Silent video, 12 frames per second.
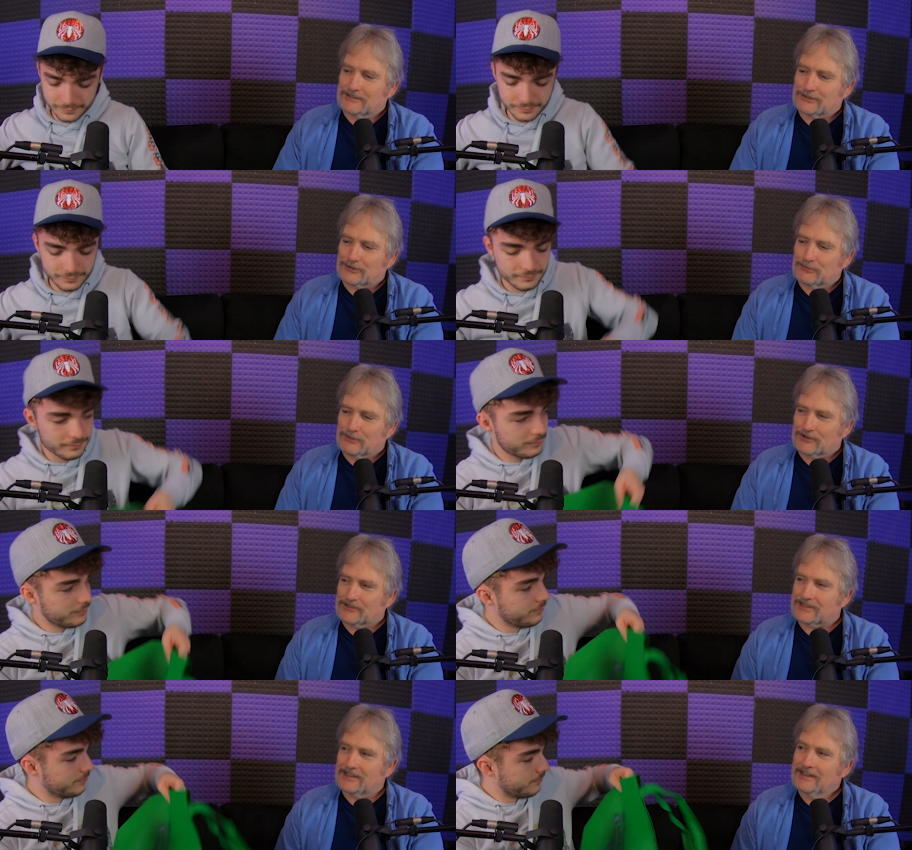Speaker 1: and
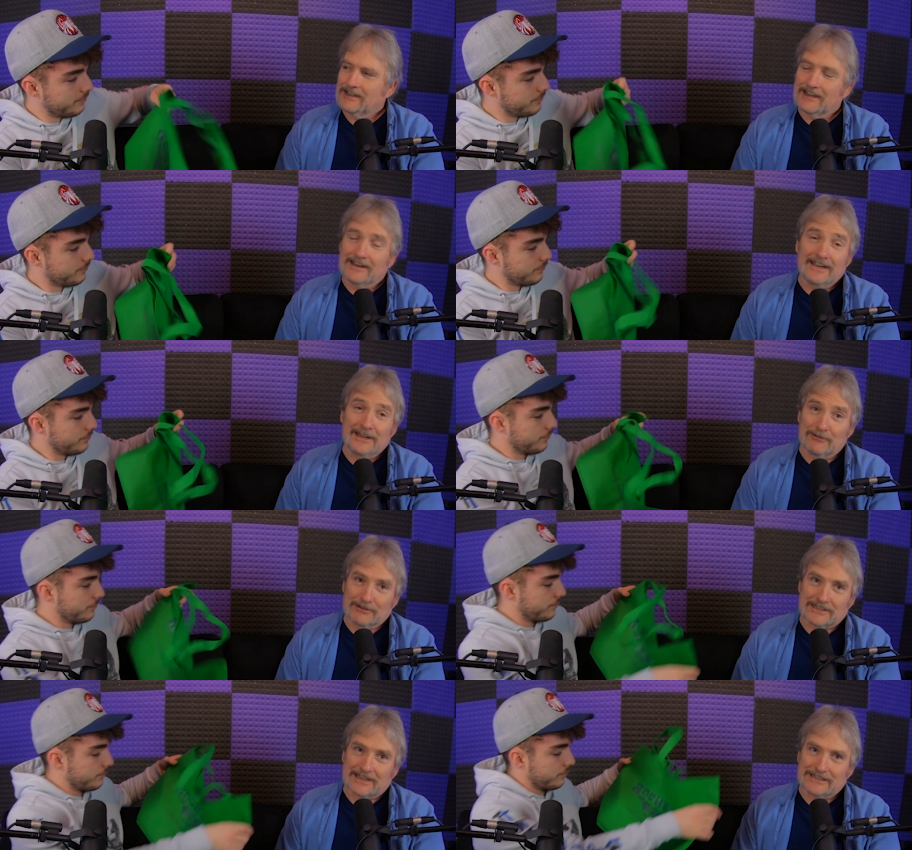Zoomers, and he
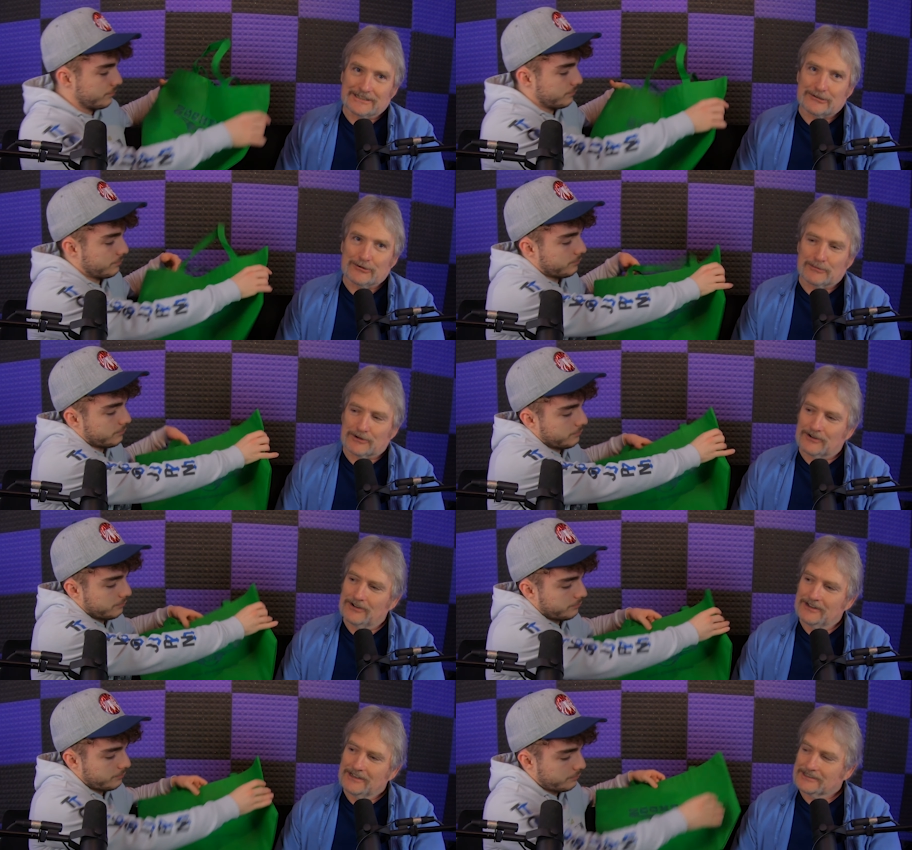was a Zoomer.